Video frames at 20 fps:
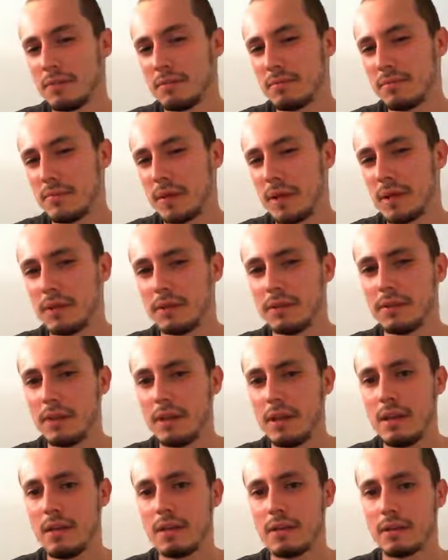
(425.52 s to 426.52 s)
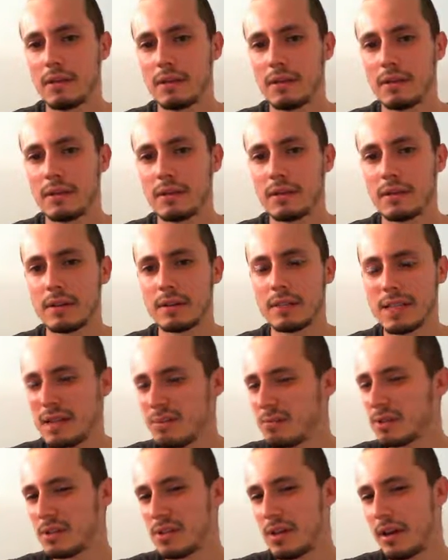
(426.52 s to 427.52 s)
it only
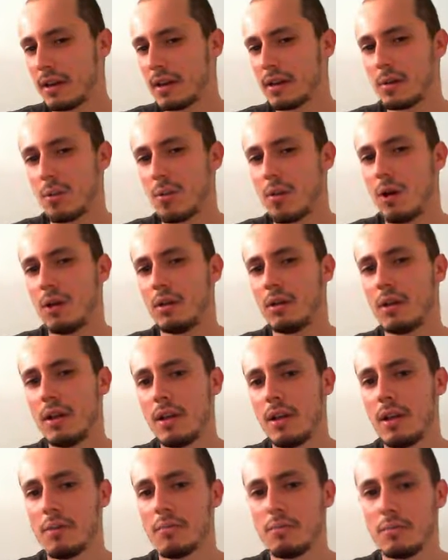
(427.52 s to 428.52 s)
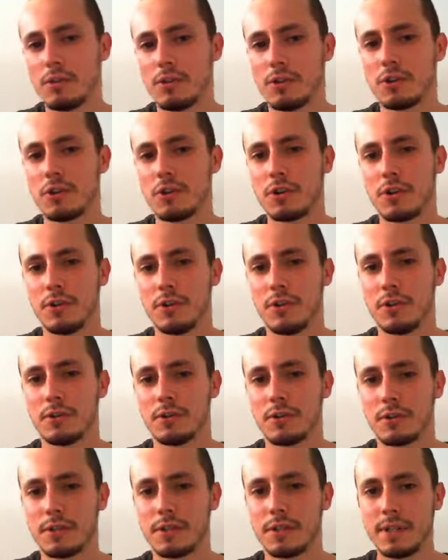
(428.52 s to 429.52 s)
seems like, well, positional
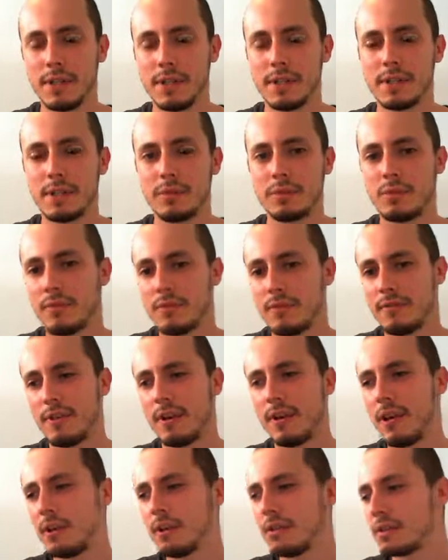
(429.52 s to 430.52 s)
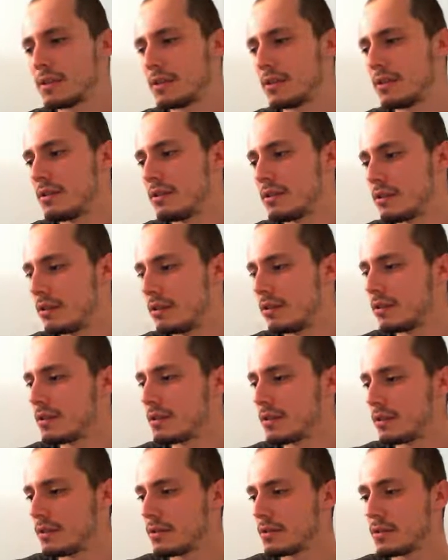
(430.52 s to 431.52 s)
understanding prevails and so on,
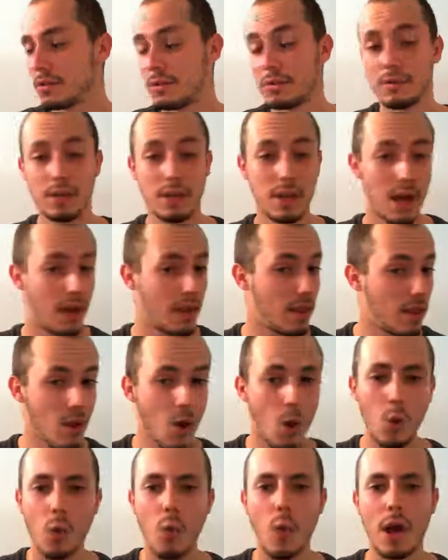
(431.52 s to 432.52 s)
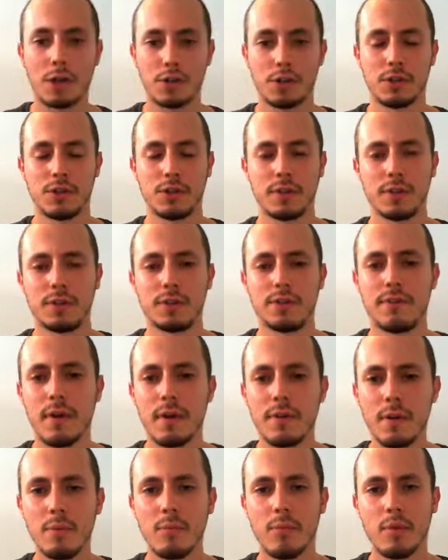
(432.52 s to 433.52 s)
so on, so on. Yeah, no questions. It's
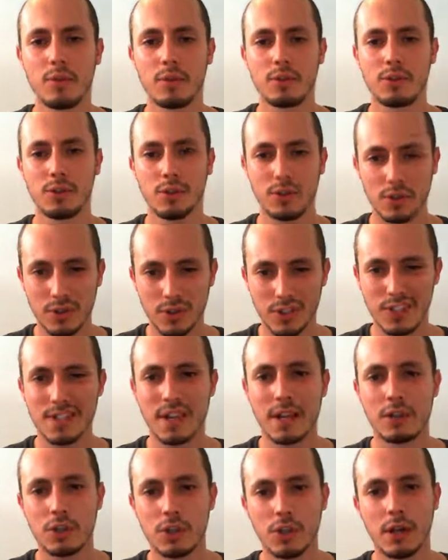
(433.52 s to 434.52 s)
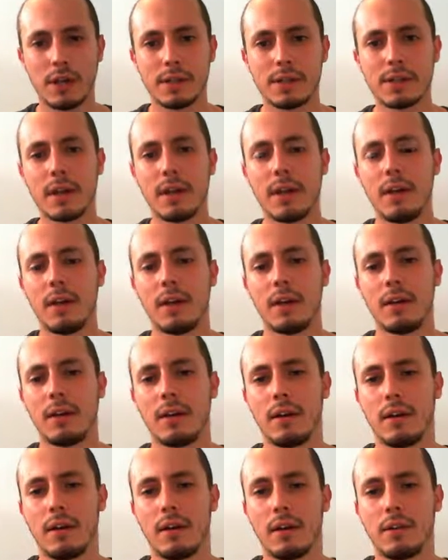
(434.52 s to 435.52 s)
very important to understand chess,
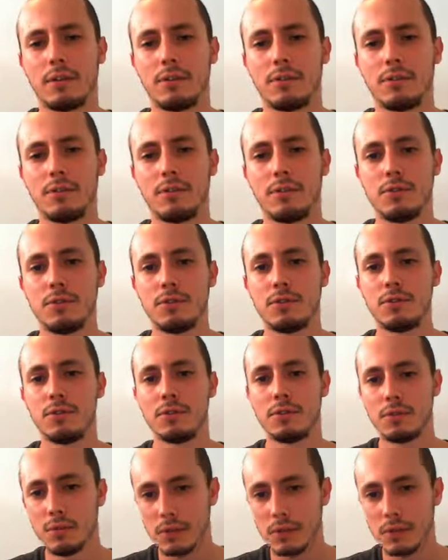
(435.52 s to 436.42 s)
to